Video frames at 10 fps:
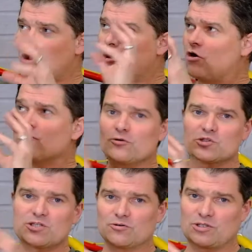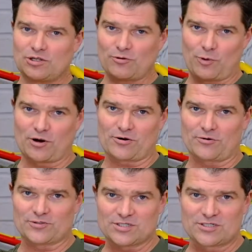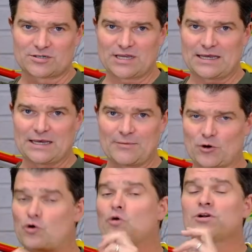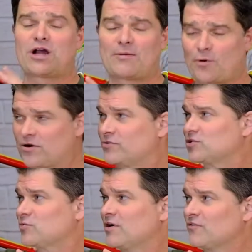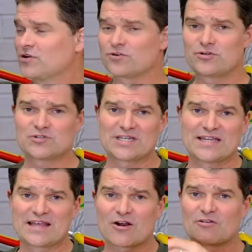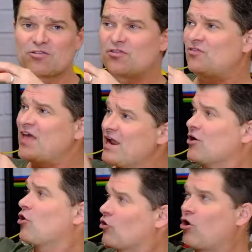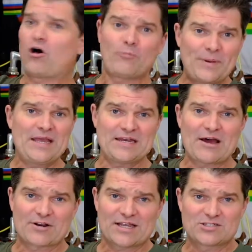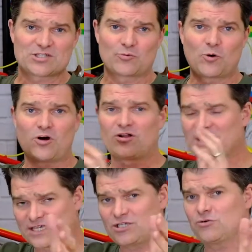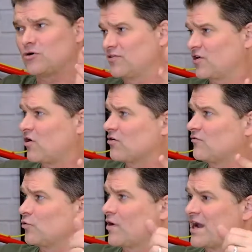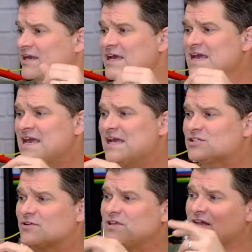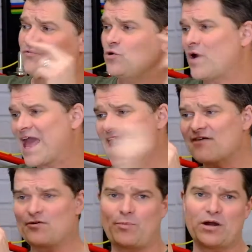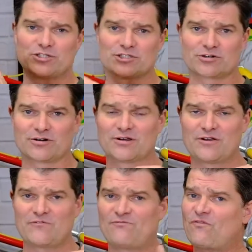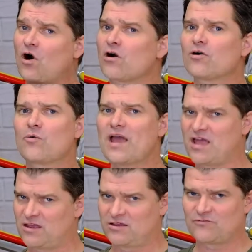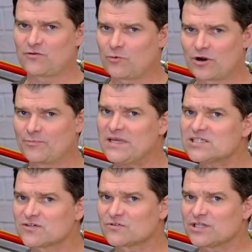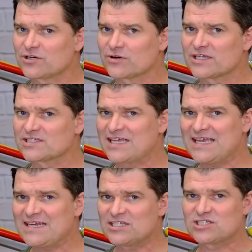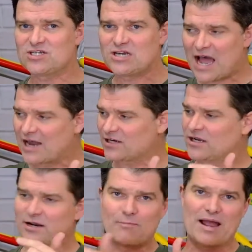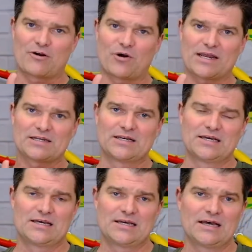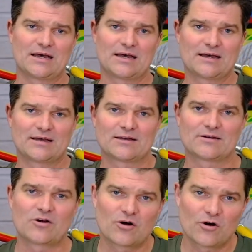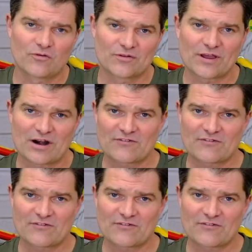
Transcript: All those little glitter particles or corn cob particles or whatever you're using in there, they are all pinned out against the wall like you on the carnival ride. And so I think if you have a puncture far away from where a piece of glitter is, it is not going to migrate over there.